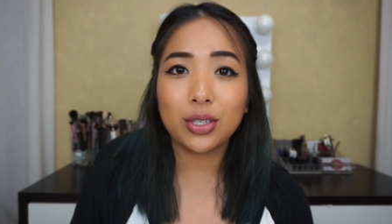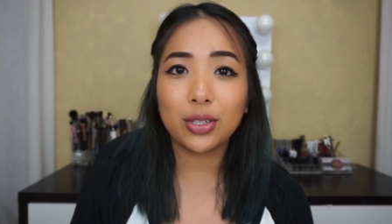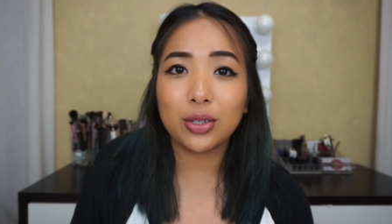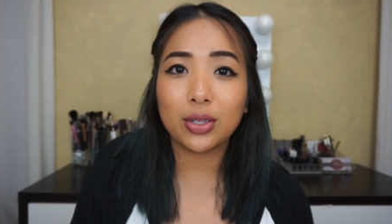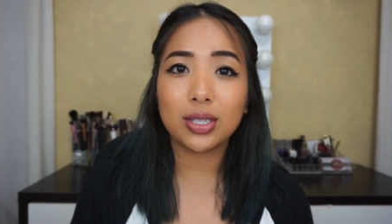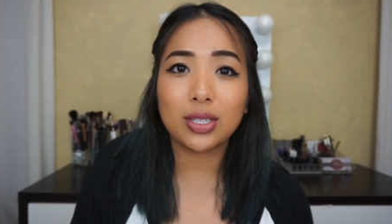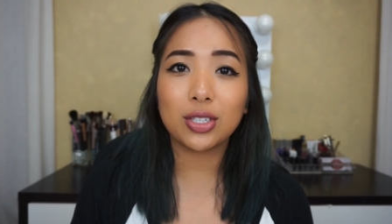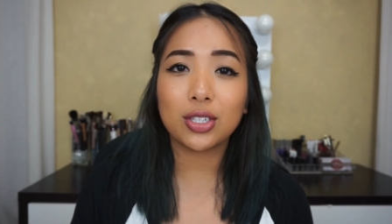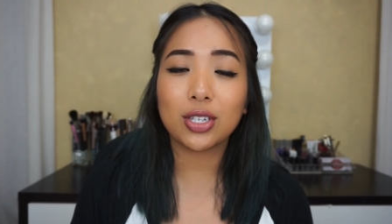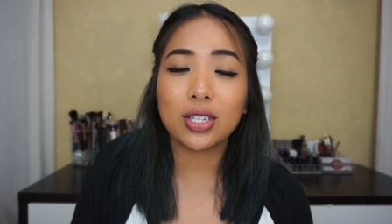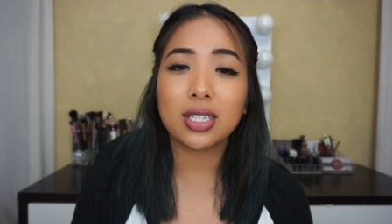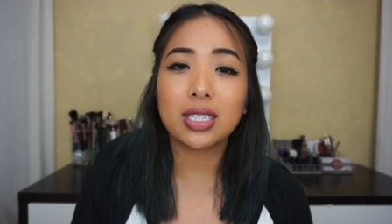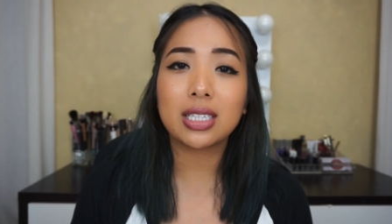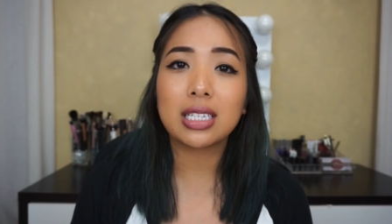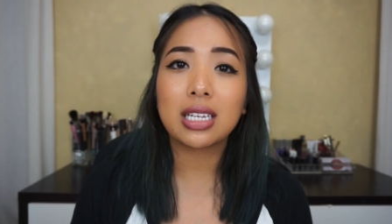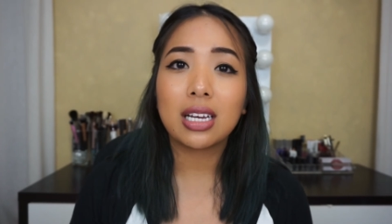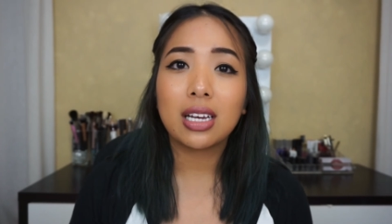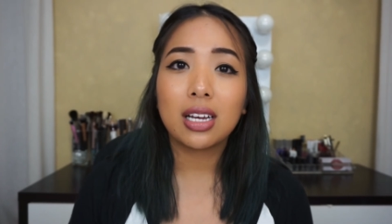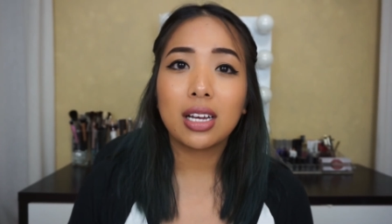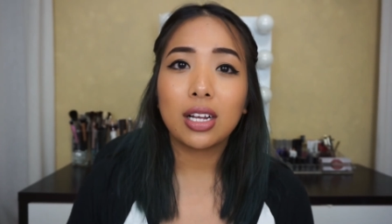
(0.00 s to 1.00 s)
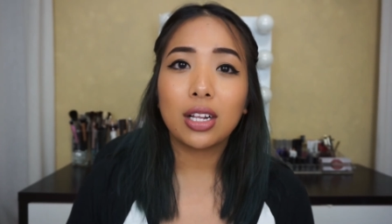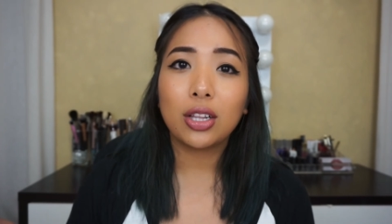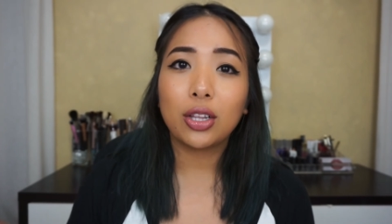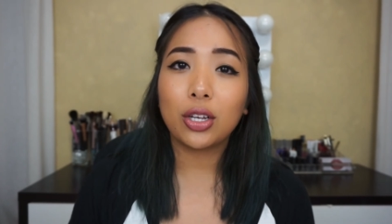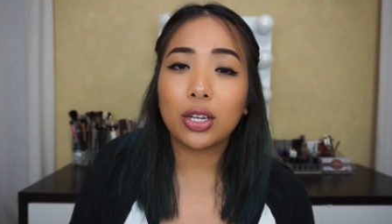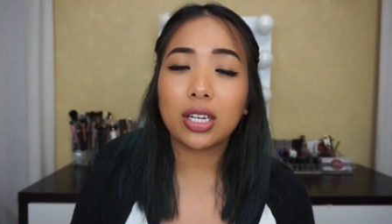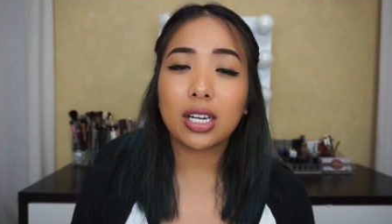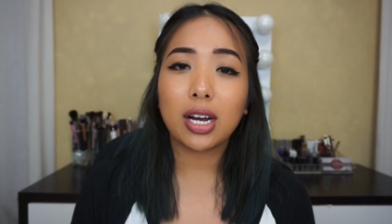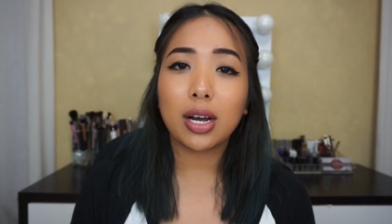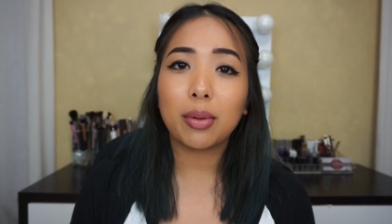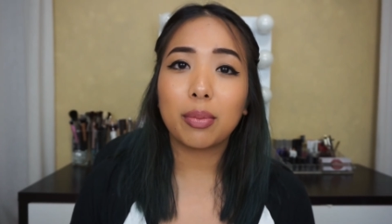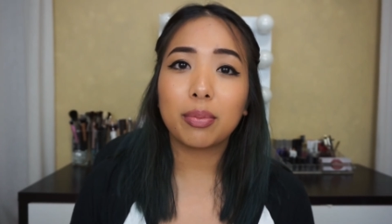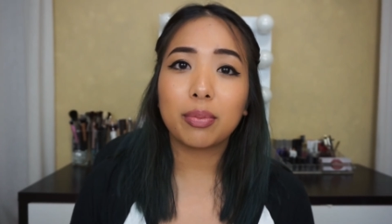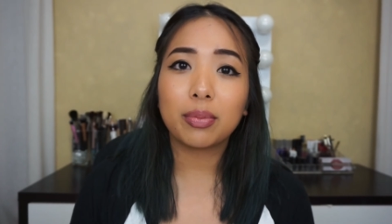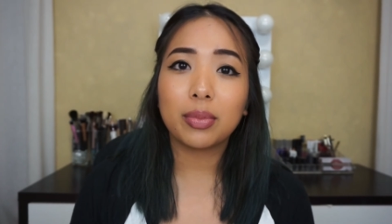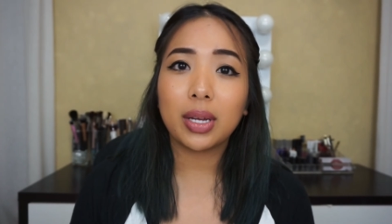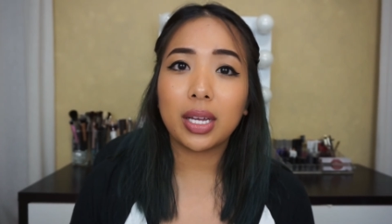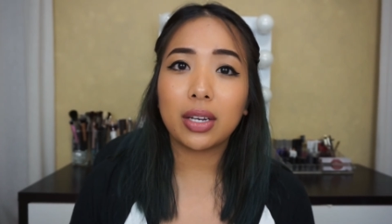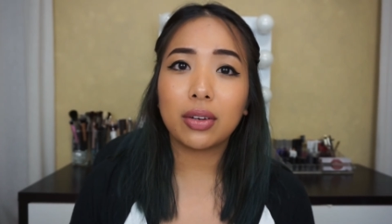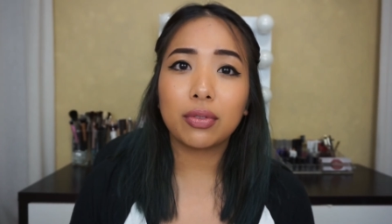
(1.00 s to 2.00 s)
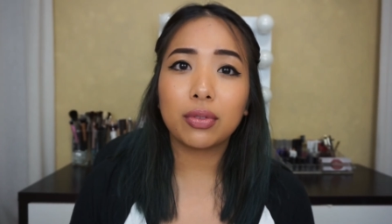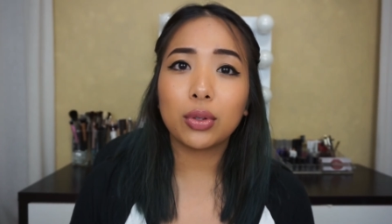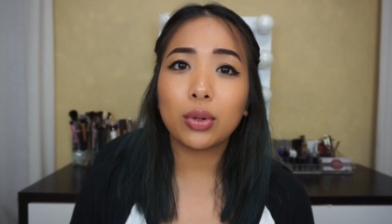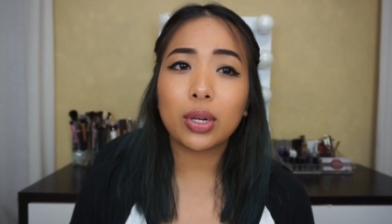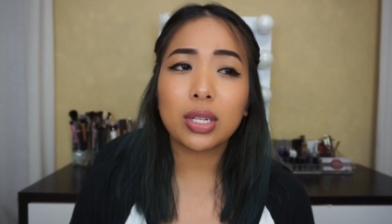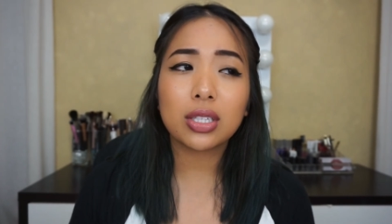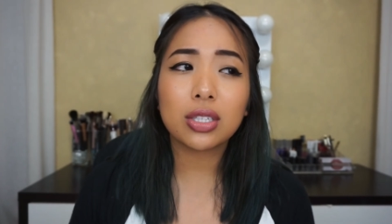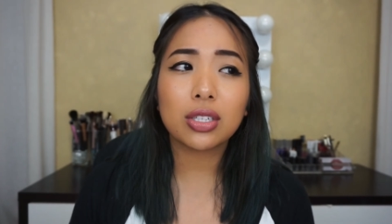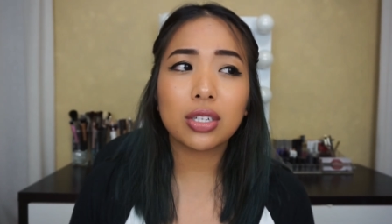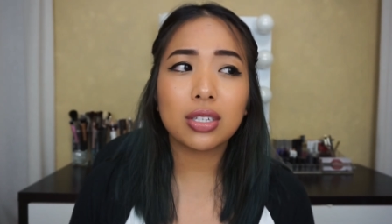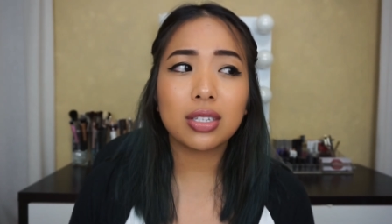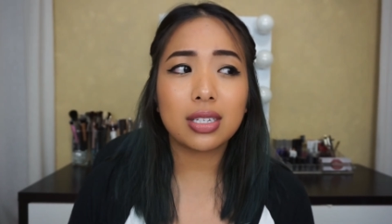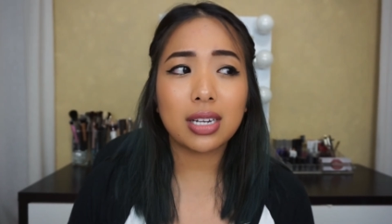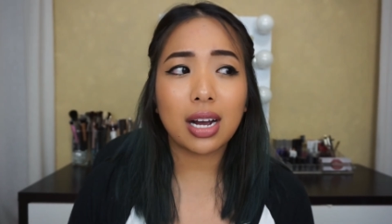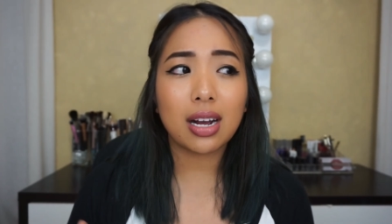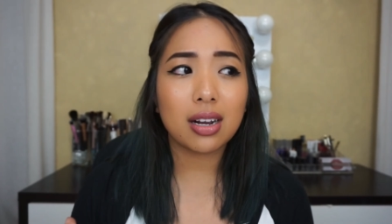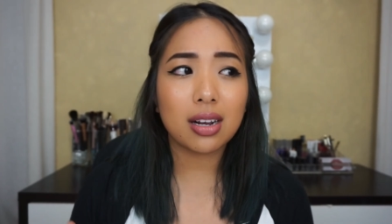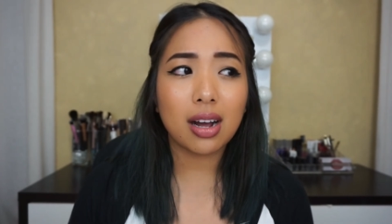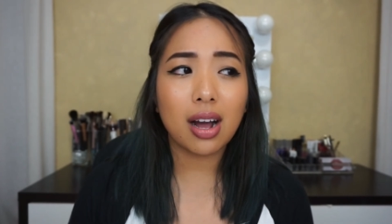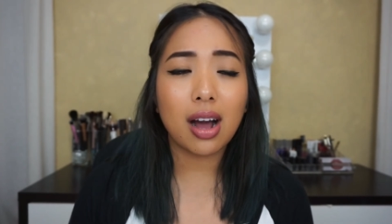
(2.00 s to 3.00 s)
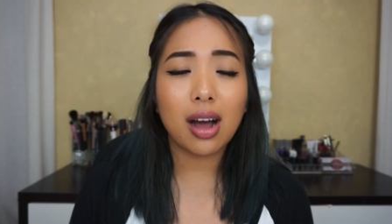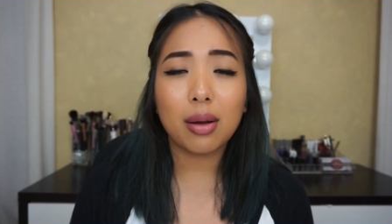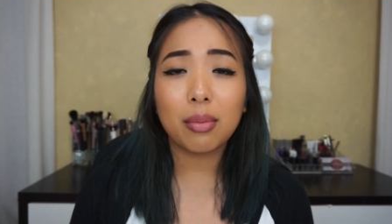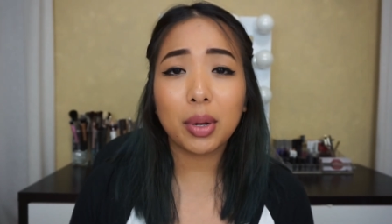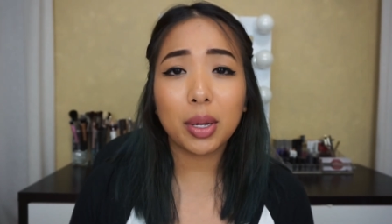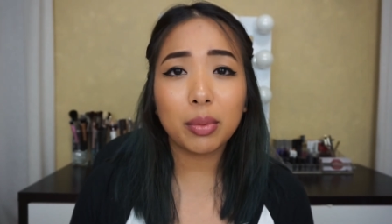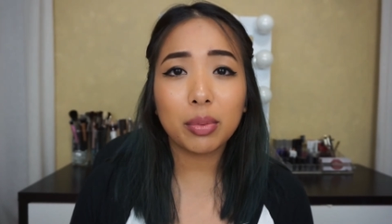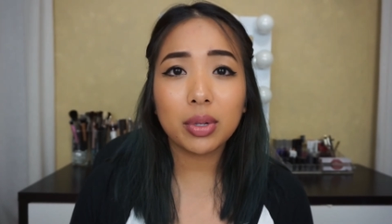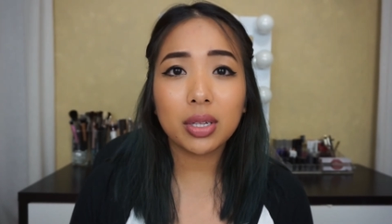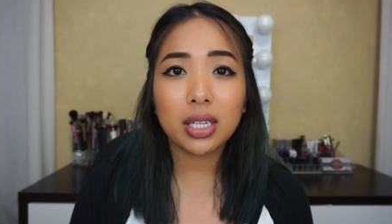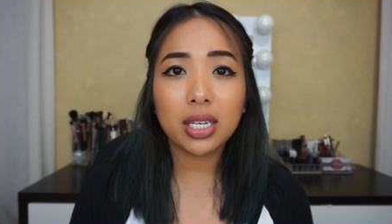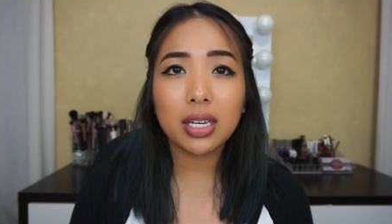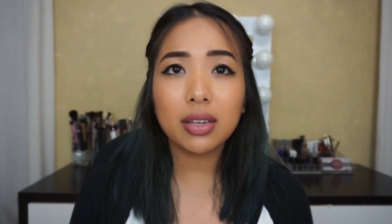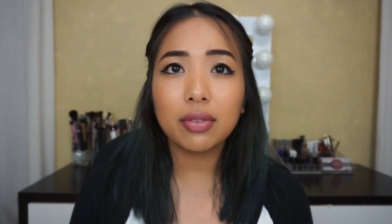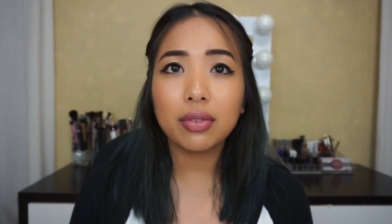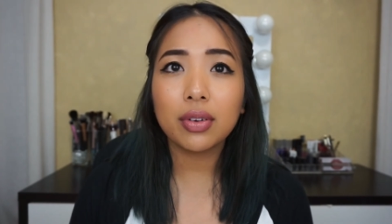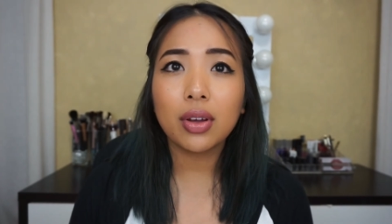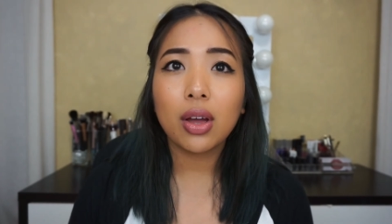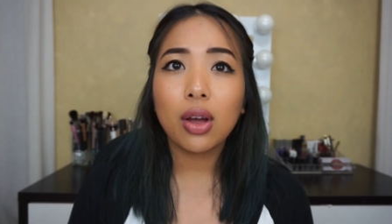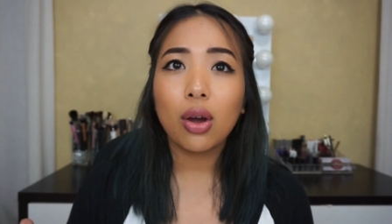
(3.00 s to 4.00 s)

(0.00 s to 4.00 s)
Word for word: You can just look up influencer dot com, I believe,